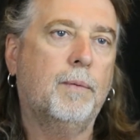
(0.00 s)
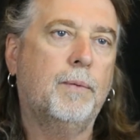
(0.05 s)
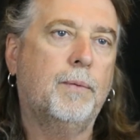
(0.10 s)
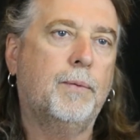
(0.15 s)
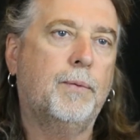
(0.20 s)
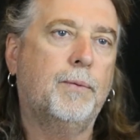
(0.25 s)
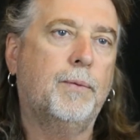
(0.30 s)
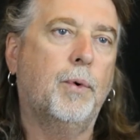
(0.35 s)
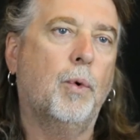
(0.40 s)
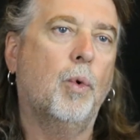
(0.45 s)

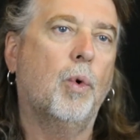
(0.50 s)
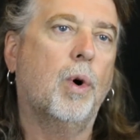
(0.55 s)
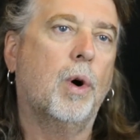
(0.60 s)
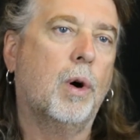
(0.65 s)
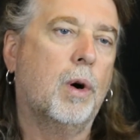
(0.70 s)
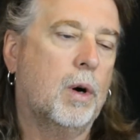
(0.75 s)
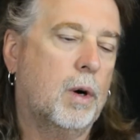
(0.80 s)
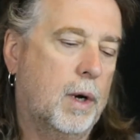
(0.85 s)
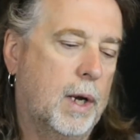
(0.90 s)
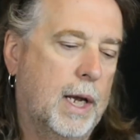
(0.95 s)

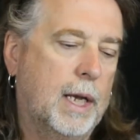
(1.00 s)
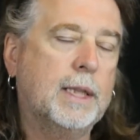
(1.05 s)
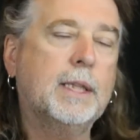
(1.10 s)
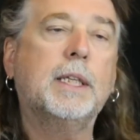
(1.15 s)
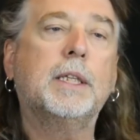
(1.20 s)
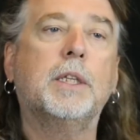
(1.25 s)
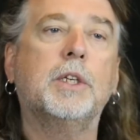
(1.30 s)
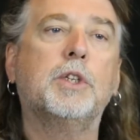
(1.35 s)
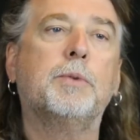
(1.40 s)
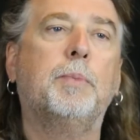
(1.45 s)
for in
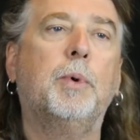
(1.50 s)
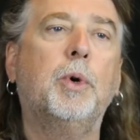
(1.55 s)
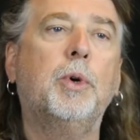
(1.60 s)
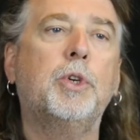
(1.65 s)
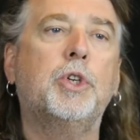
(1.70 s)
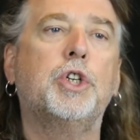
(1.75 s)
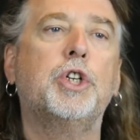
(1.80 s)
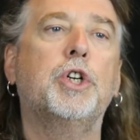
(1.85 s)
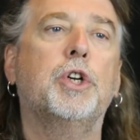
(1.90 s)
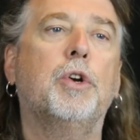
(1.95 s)
the
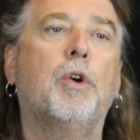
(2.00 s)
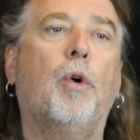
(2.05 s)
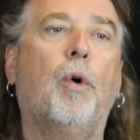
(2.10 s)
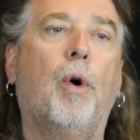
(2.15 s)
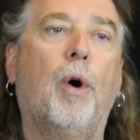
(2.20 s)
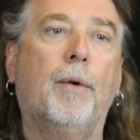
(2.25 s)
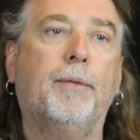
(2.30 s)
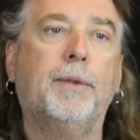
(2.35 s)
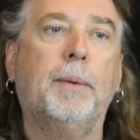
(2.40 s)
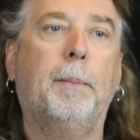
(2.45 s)
dispersion
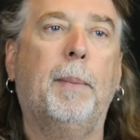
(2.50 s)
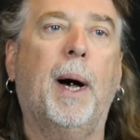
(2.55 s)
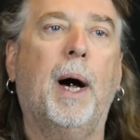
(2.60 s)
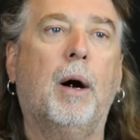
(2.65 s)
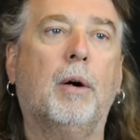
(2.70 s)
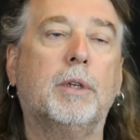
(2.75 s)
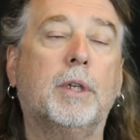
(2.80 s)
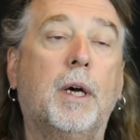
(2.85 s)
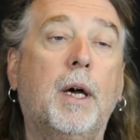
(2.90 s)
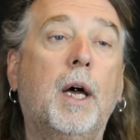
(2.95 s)
of the
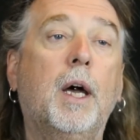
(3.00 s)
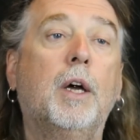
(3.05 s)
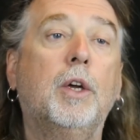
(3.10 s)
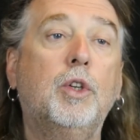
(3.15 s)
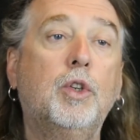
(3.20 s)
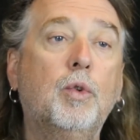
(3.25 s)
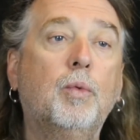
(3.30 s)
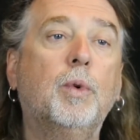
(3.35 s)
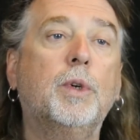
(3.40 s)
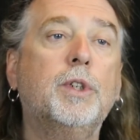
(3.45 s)
powder.
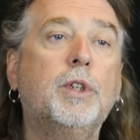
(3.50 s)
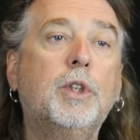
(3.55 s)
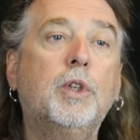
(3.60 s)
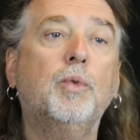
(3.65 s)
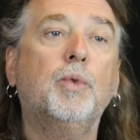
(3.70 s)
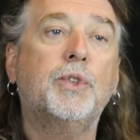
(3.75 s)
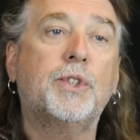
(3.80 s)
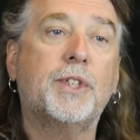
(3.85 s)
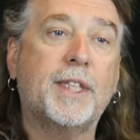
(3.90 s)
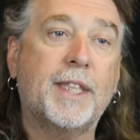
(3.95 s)
You want to
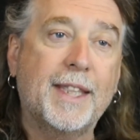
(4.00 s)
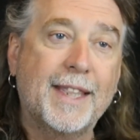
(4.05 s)
use